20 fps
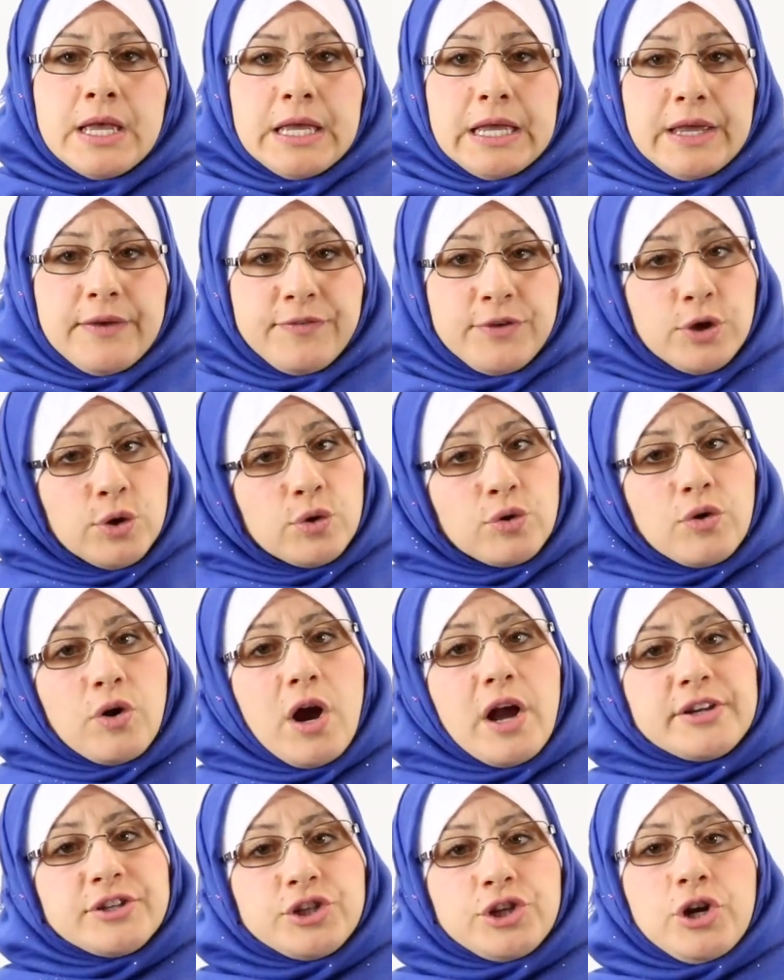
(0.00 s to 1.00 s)
if you
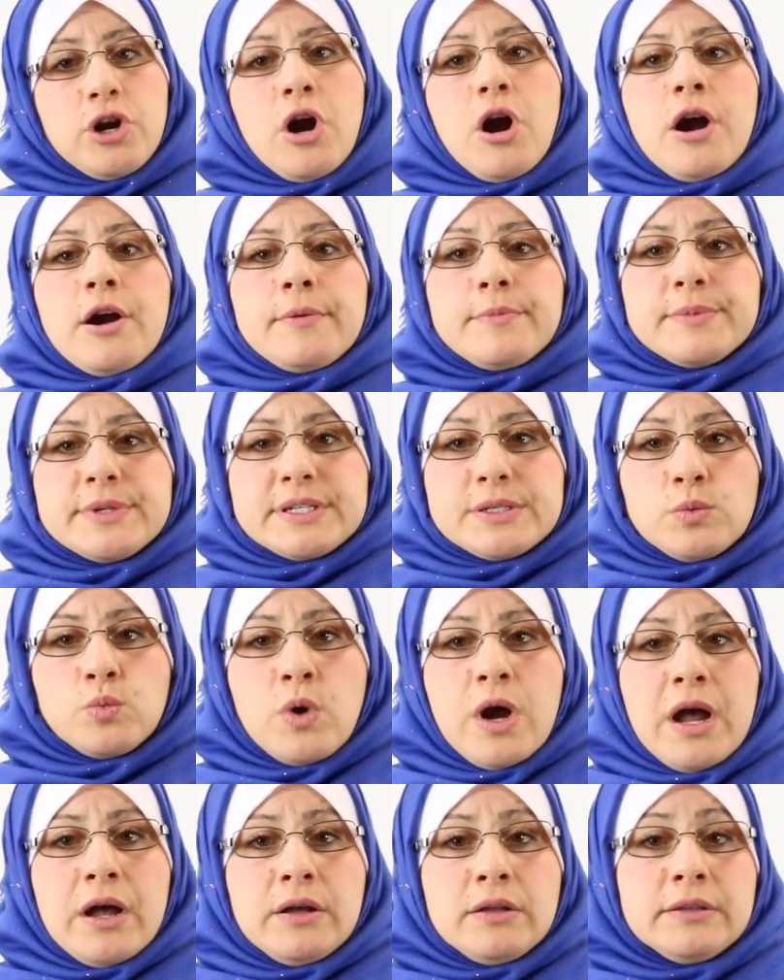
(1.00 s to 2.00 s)
cross your arms
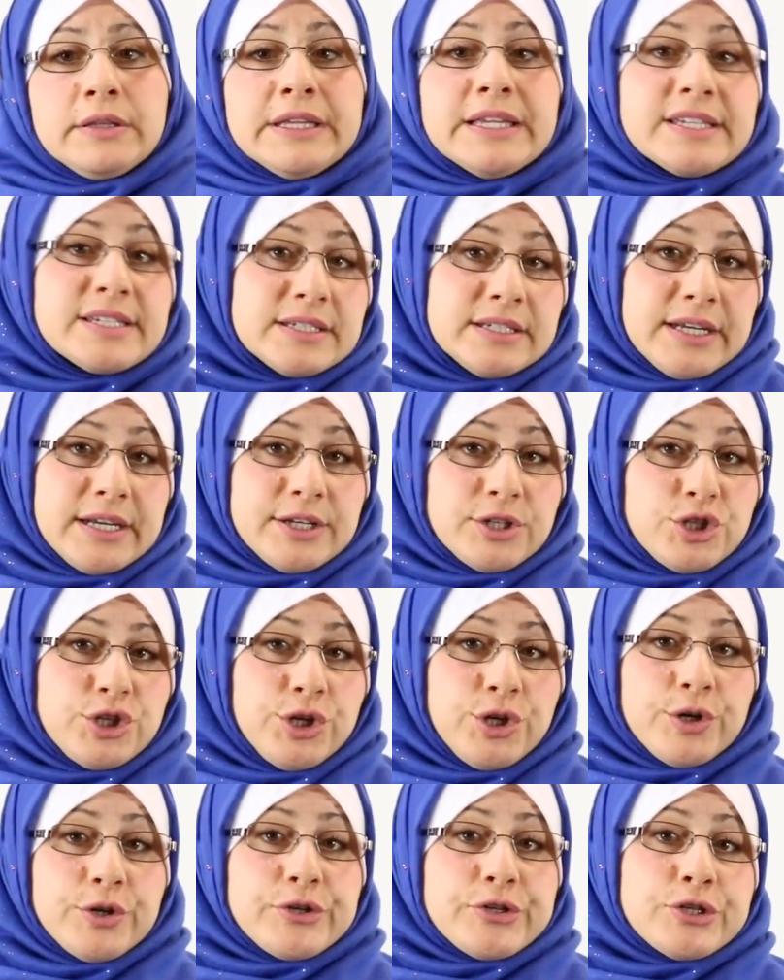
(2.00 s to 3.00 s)
while listening to
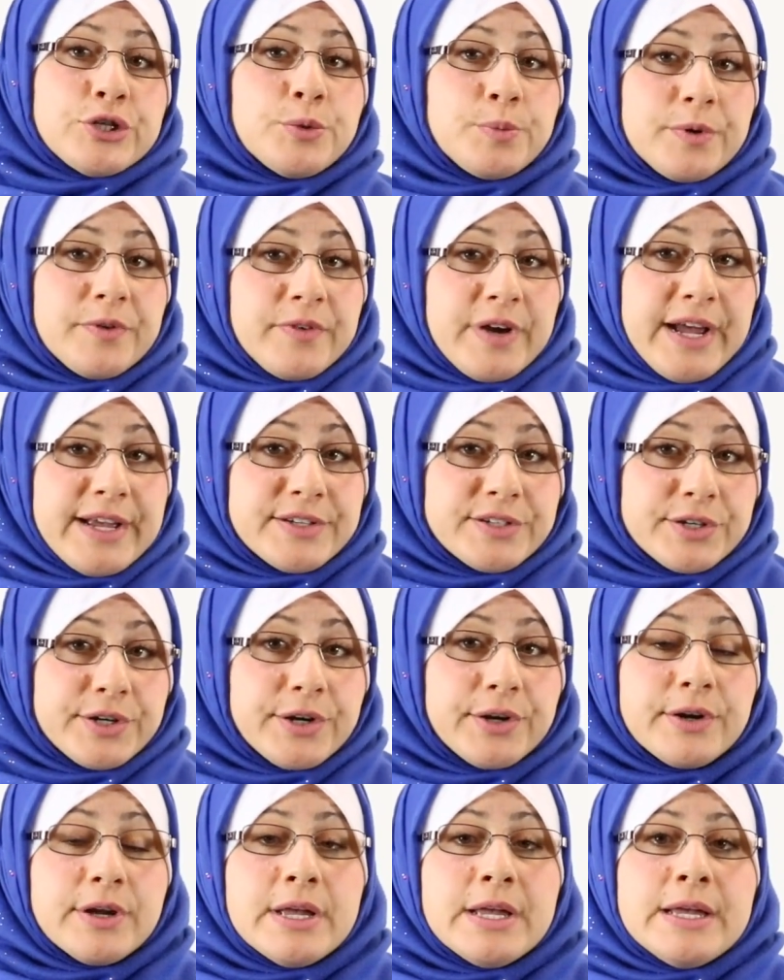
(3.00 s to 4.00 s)
your
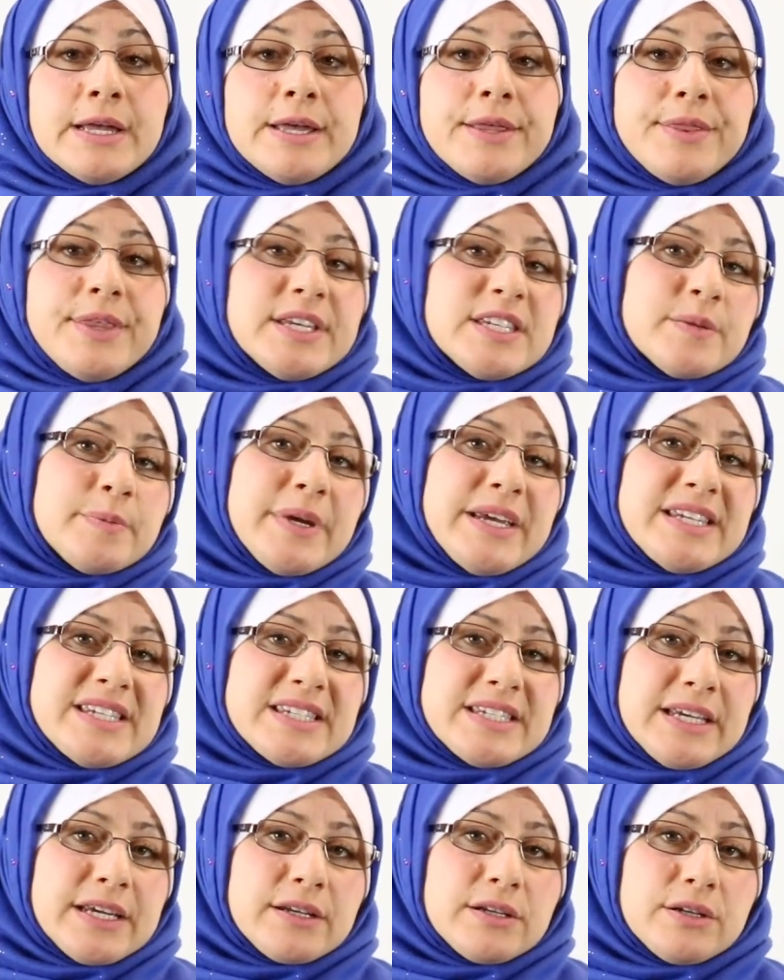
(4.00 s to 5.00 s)
supervisor, this may
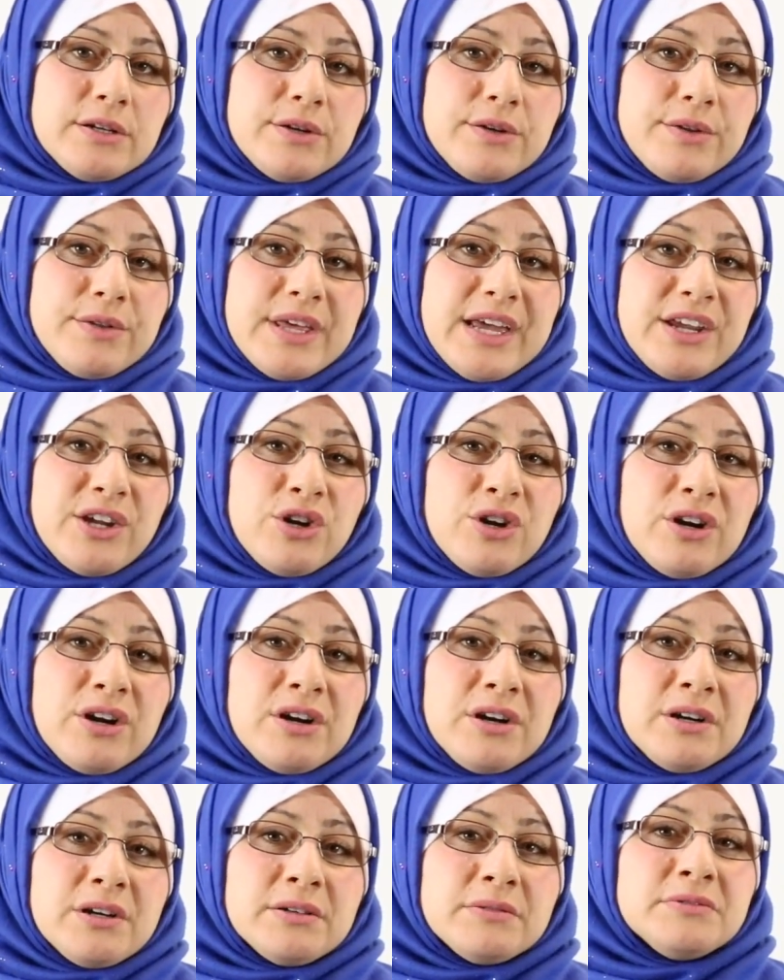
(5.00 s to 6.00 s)
signal that
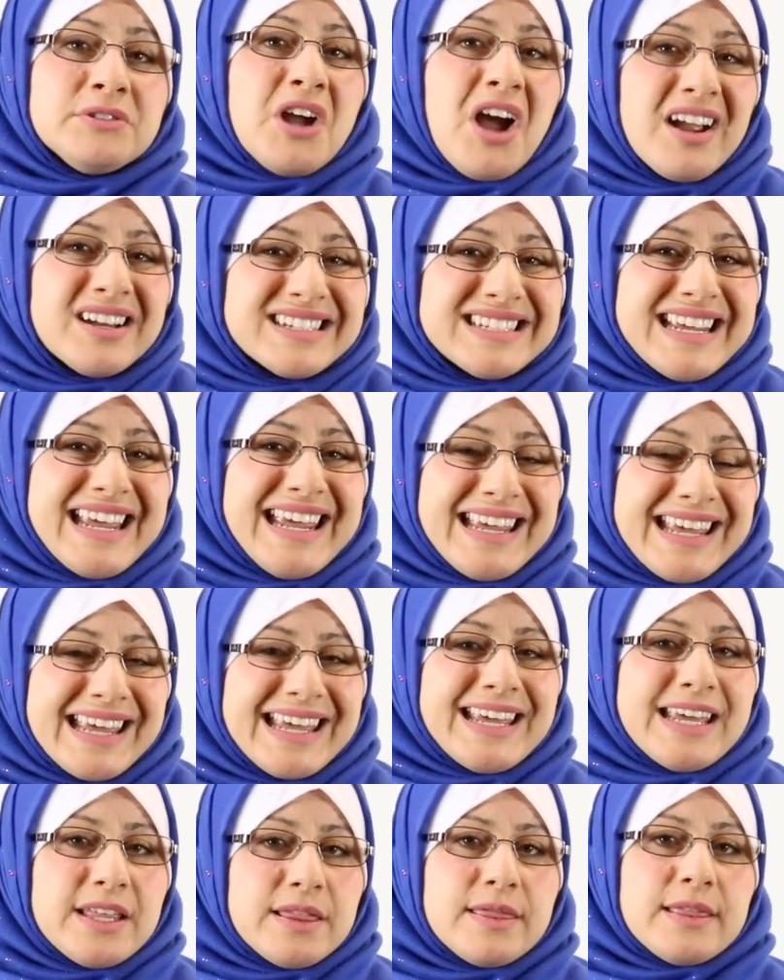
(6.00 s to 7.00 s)
you're not
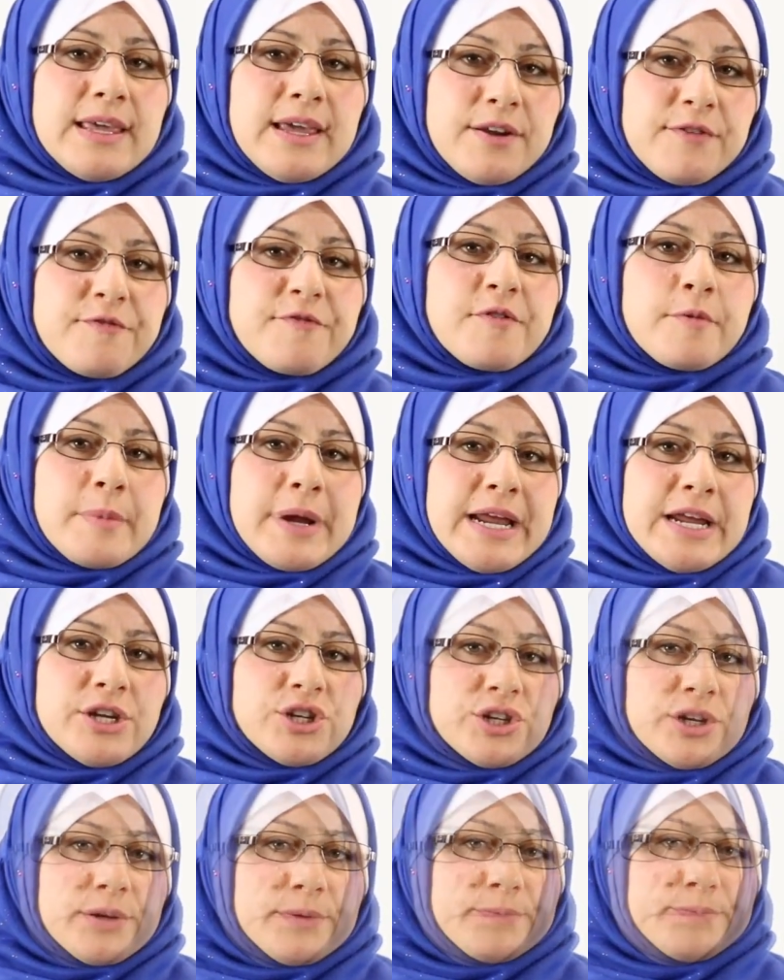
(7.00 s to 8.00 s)
taking in the
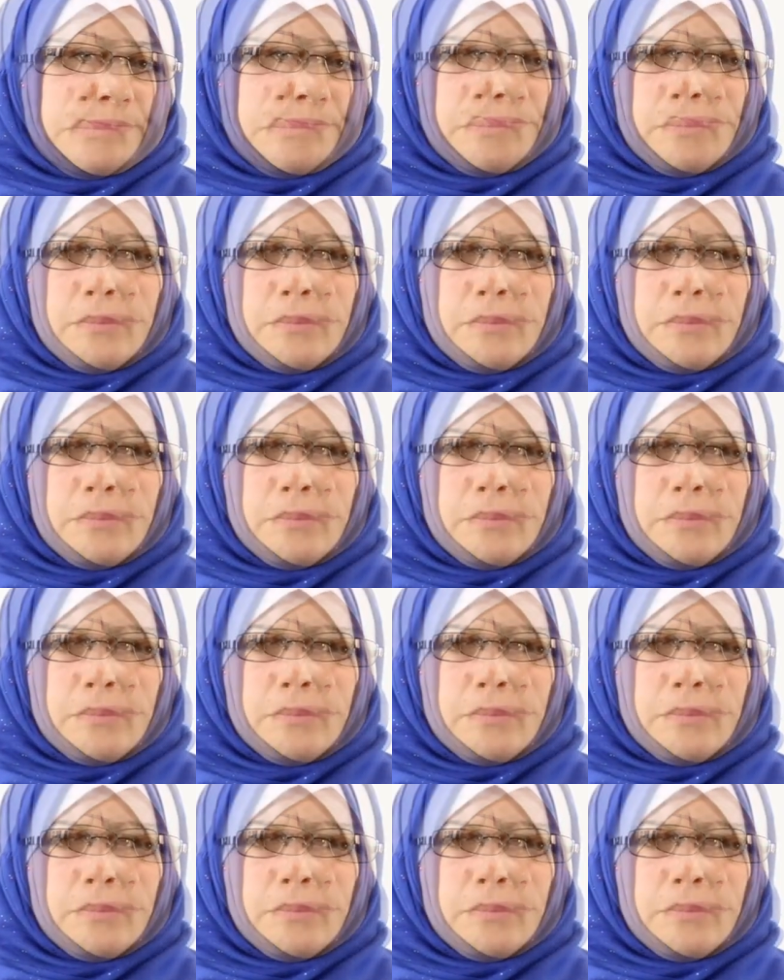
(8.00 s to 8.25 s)
information.